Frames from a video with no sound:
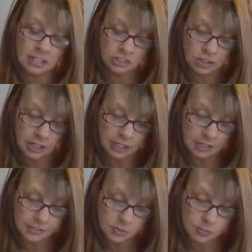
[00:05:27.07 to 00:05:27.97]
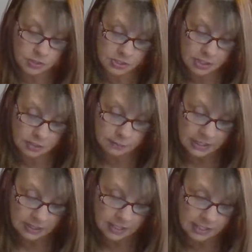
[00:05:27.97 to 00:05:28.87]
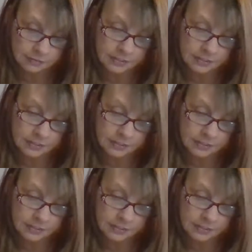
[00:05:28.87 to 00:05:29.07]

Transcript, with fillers: Should I cut this person out of my life?